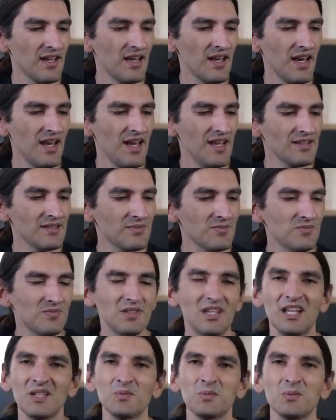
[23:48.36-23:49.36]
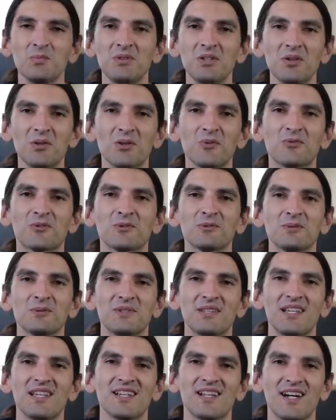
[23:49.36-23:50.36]
And that would be all for
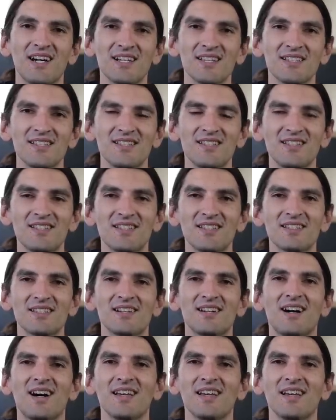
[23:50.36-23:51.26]
today, guys.